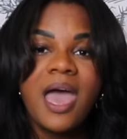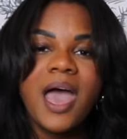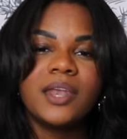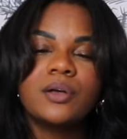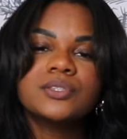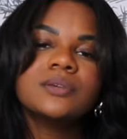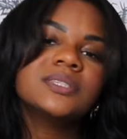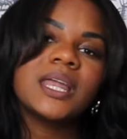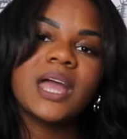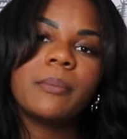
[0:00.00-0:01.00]
and also
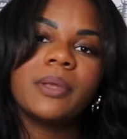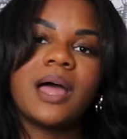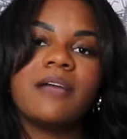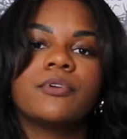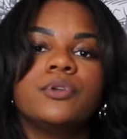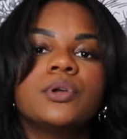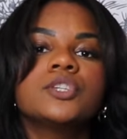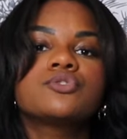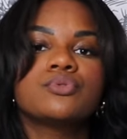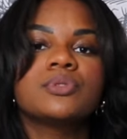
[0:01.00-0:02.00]
setting up a life where you can
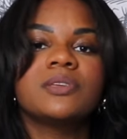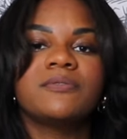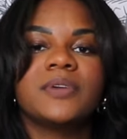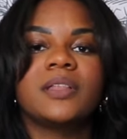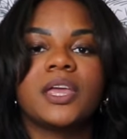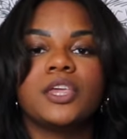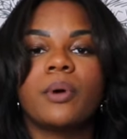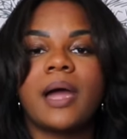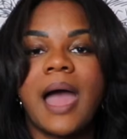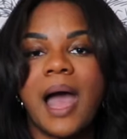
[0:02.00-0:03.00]
truly feel like you
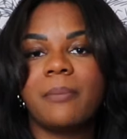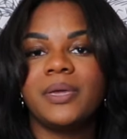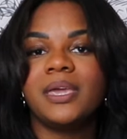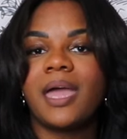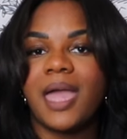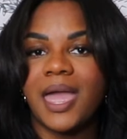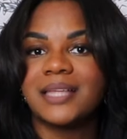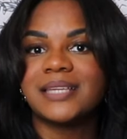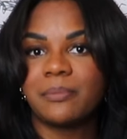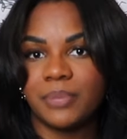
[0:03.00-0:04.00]
are happy
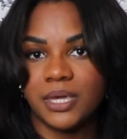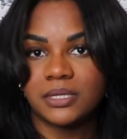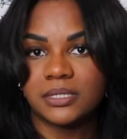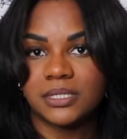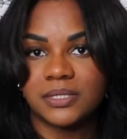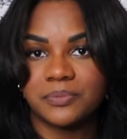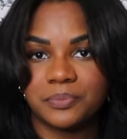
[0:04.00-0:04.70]
and at peace.